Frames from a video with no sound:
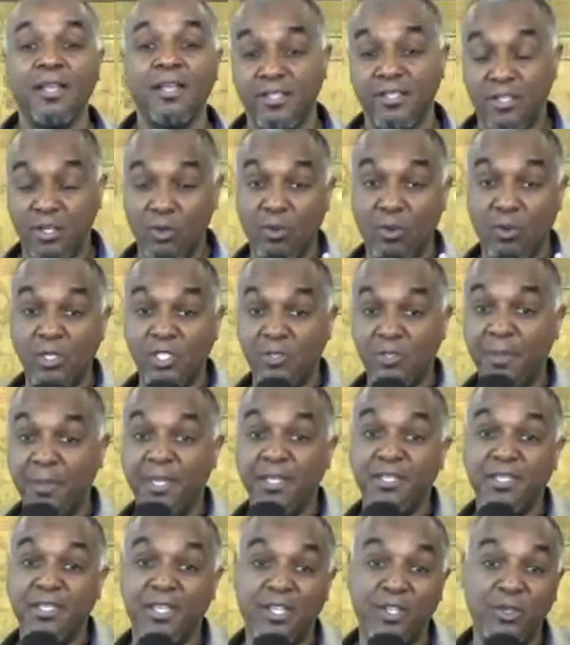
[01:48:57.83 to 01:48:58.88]
Till we
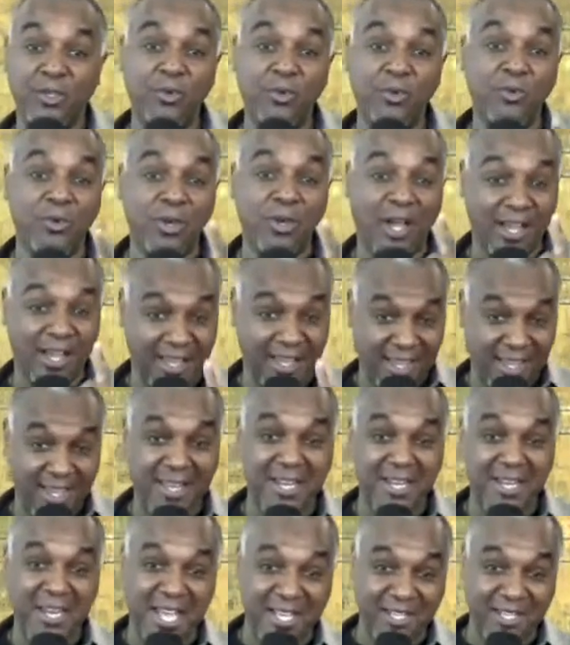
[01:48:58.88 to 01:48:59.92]
speak to you
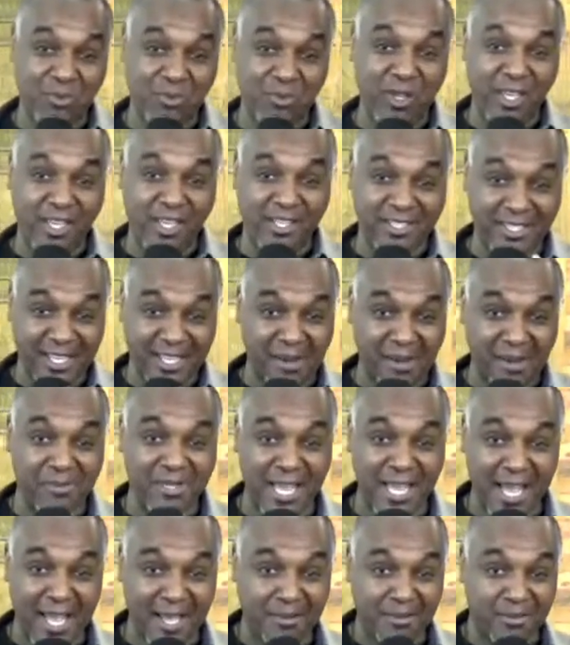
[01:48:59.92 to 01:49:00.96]
again next week, same
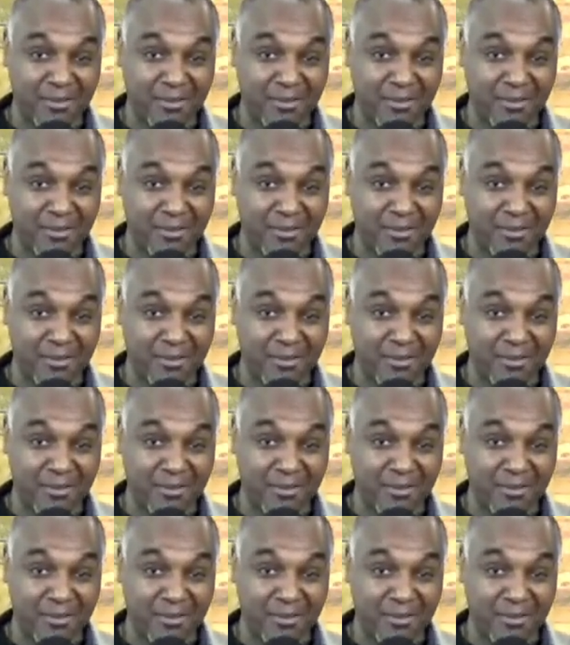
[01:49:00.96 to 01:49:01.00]
time,